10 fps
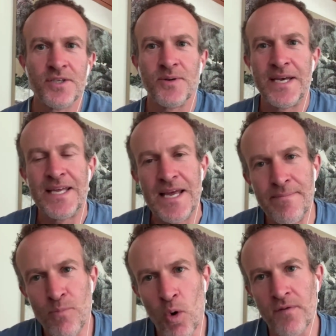So
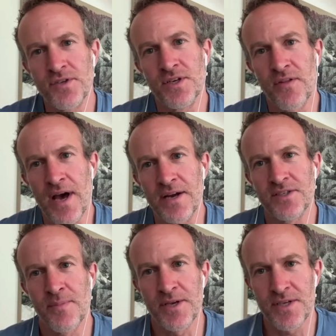it morphs into that
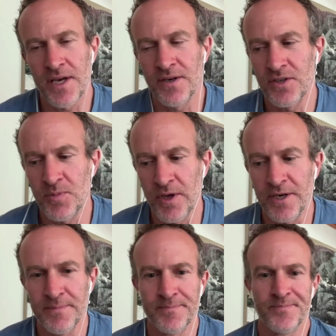is the best I can explain it.